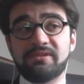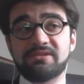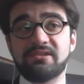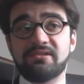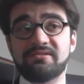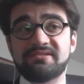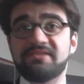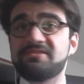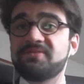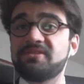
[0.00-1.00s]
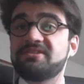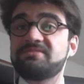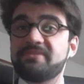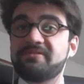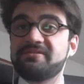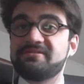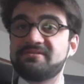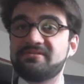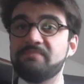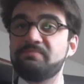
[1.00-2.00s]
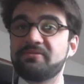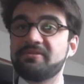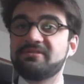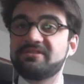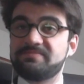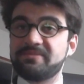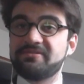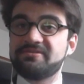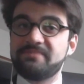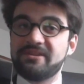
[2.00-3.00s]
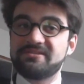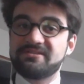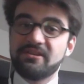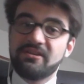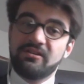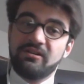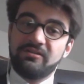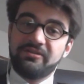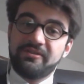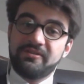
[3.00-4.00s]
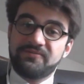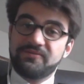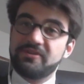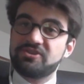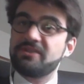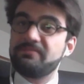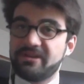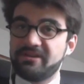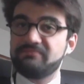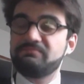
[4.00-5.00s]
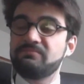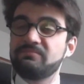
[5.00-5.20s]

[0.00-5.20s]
could say a scientific experience, empirical experience based on the French campaign.